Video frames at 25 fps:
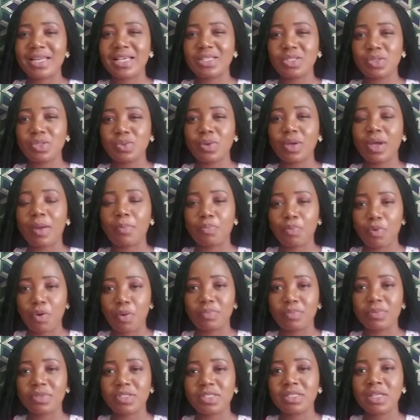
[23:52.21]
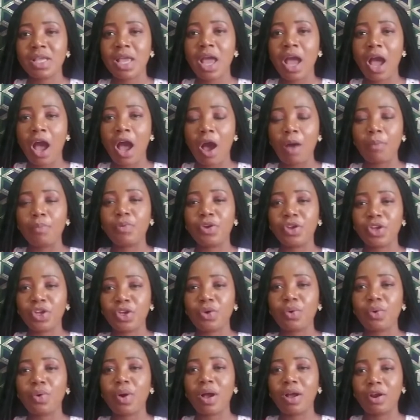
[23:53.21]
Next week, I promise I'll bring
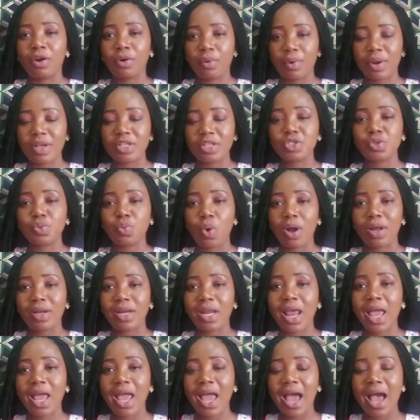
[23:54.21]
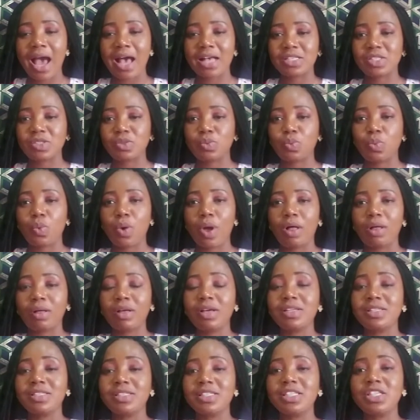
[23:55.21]
you a great one as well.
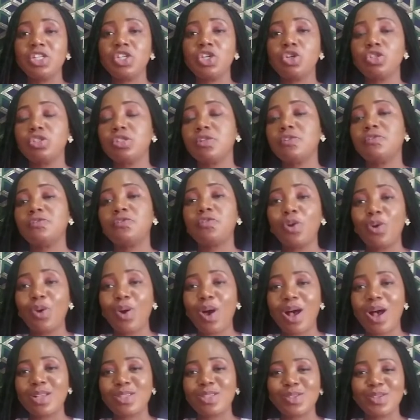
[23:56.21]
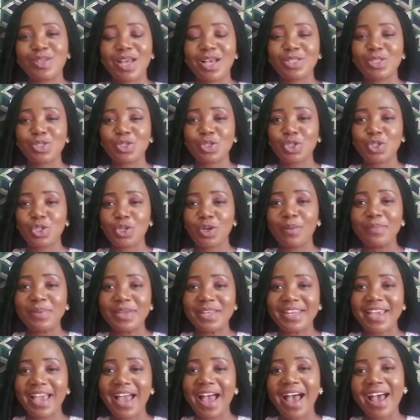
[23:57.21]
Continue to follow us on our social
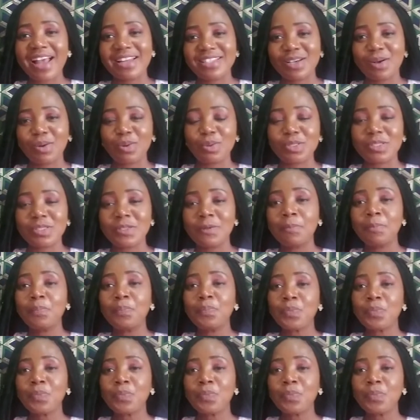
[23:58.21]
media handles.